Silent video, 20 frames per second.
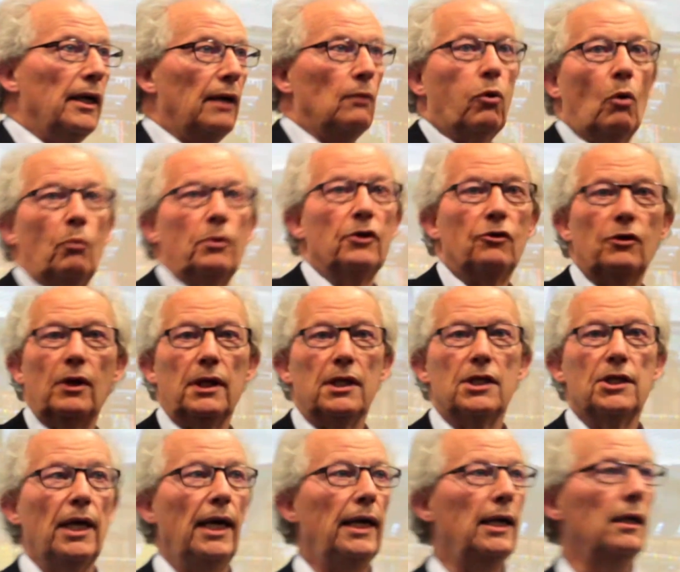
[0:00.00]
And what we're
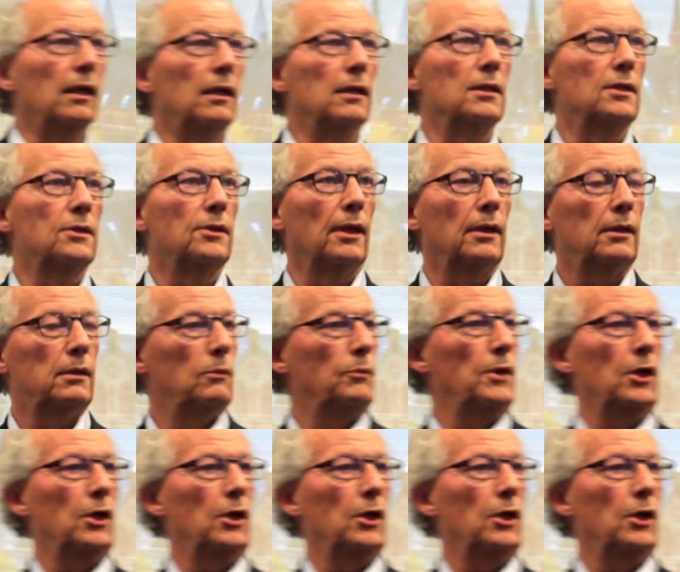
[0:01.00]
really saying is that